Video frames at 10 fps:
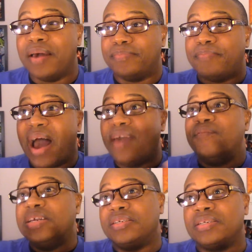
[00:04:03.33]
My
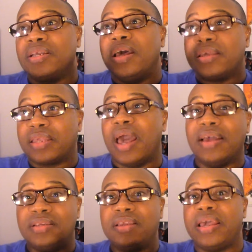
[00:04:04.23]
vision
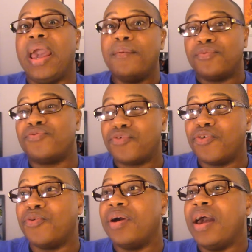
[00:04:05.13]
actually came
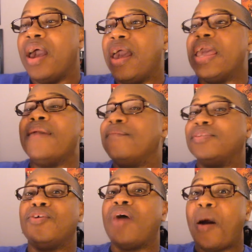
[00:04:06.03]
through,
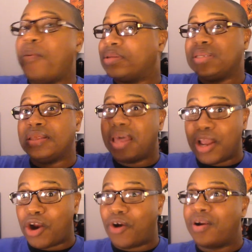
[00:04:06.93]
even though I wasn't
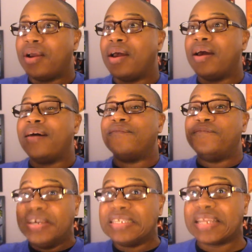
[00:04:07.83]
there
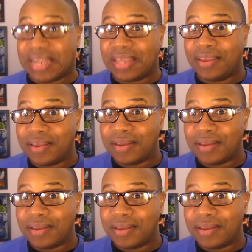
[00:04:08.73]
physically,